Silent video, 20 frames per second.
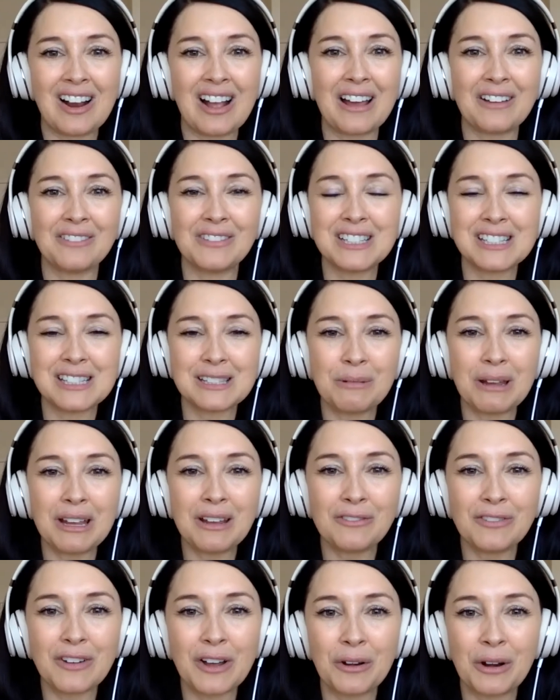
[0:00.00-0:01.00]
I have this
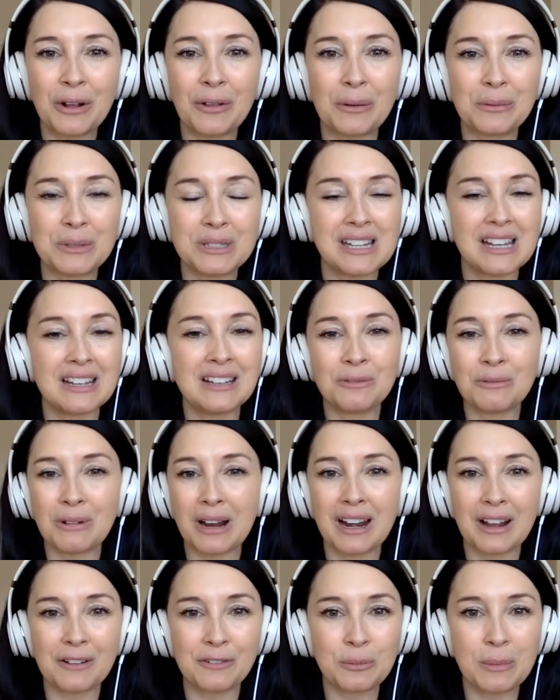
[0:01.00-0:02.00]
sweet photo that was taken
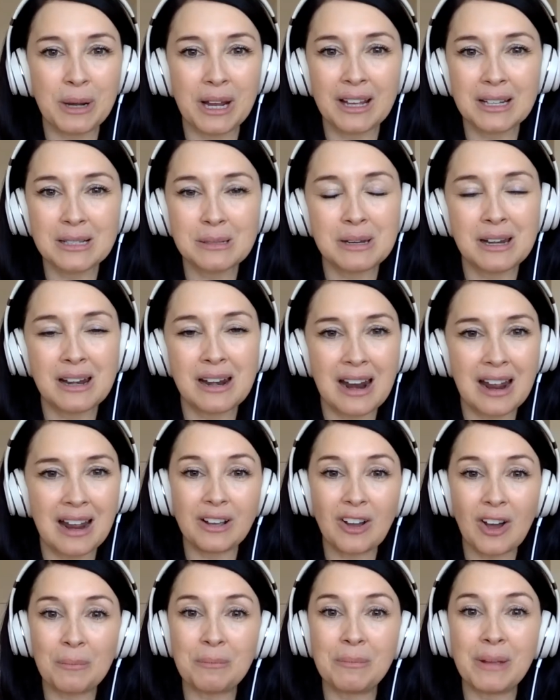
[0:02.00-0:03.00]
right after my husband and I
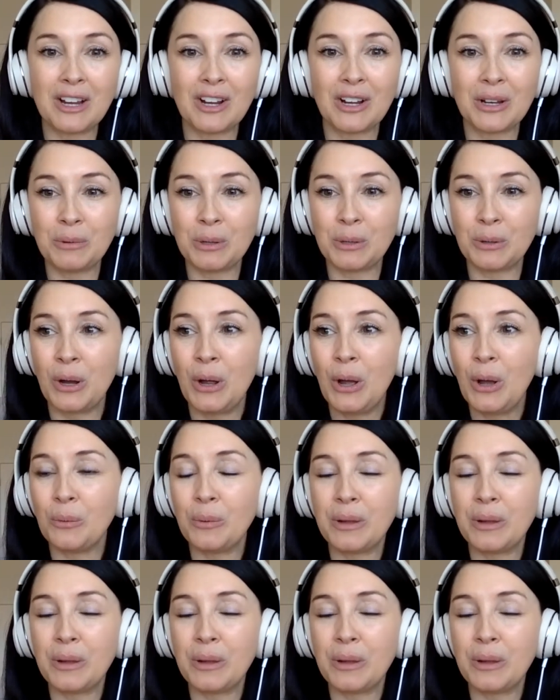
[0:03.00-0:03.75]
got married.